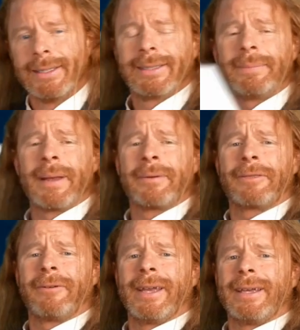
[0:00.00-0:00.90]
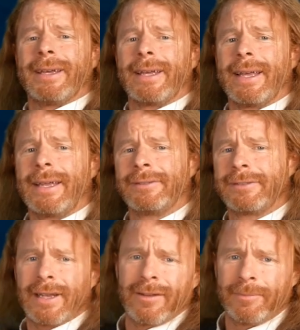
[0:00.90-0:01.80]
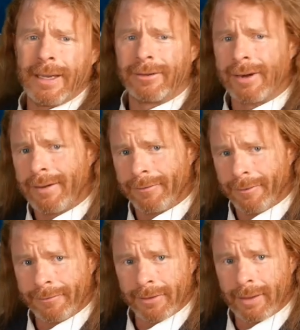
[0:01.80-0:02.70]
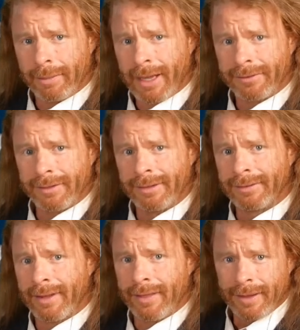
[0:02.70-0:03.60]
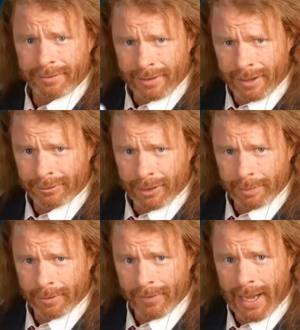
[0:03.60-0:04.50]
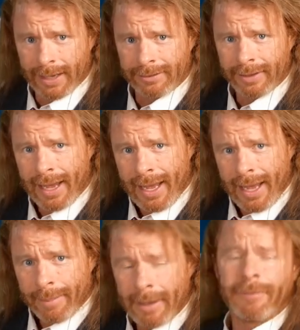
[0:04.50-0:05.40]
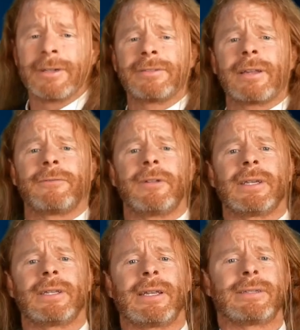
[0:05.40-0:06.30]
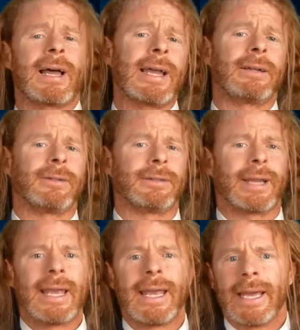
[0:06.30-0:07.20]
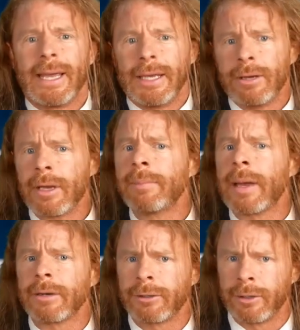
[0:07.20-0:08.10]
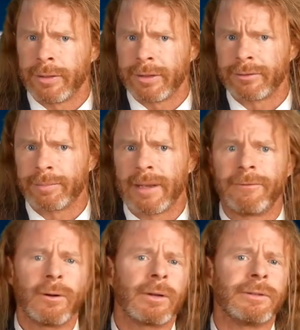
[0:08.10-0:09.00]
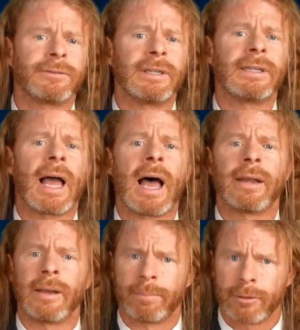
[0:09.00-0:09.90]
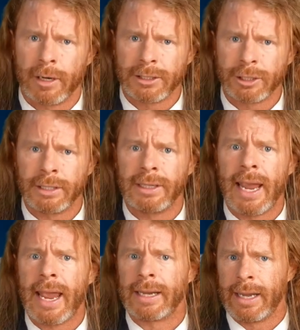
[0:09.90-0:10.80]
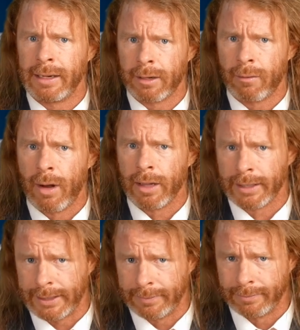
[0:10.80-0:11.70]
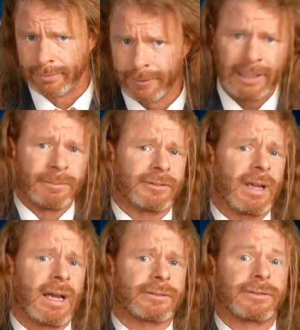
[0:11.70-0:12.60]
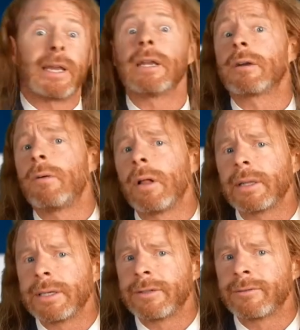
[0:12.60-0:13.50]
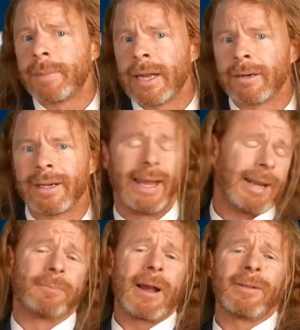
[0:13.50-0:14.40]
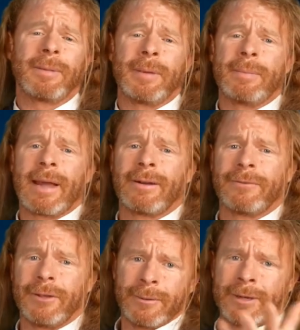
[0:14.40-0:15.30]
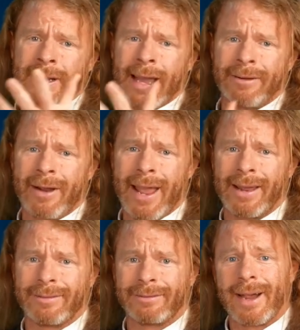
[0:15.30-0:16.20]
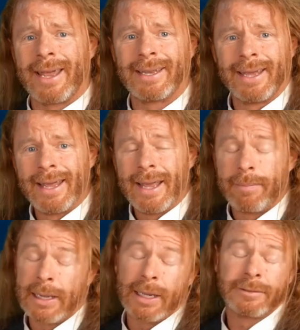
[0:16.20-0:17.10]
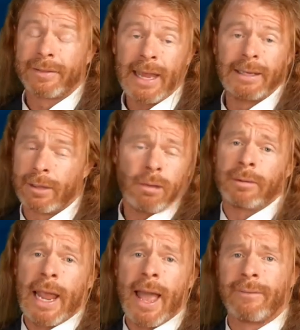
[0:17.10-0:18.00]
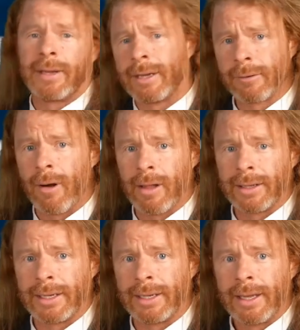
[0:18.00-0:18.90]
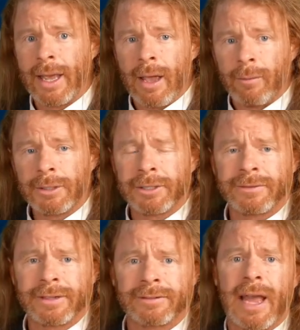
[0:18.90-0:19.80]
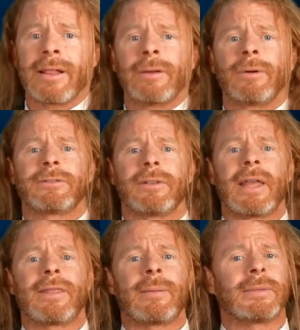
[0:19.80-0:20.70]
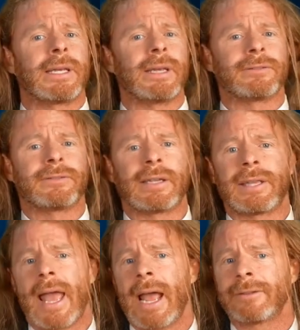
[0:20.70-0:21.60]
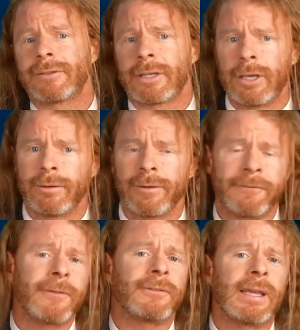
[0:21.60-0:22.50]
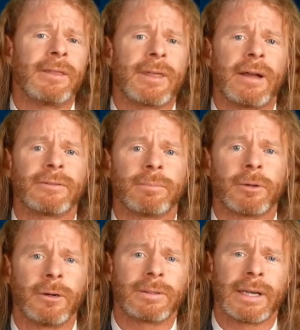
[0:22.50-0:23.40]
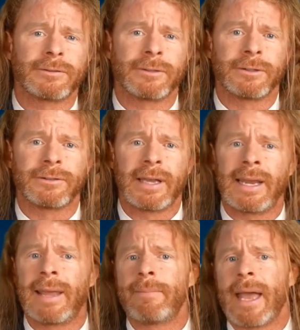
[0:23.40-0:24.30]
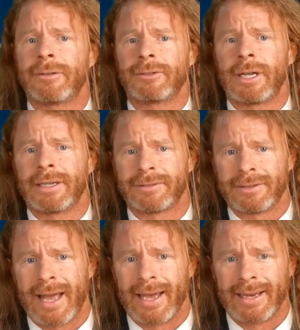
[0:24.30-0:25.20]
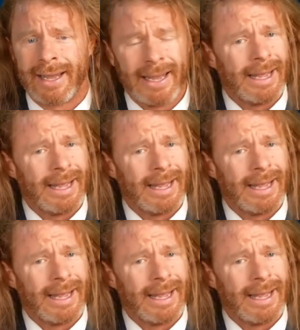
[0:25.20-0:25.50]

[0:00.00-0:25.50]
Tip number three, instead of being grateful for the blessings that this country provides, be resentful and entitled. You can better do this by focusing on oppression and inequality. Freedom sucks, inequality is better. It'd probably be better if you were in Iran, right? because they don't have inequality, which is exactly what's led them to get set to execute 15,000 protesters in a mass genocide.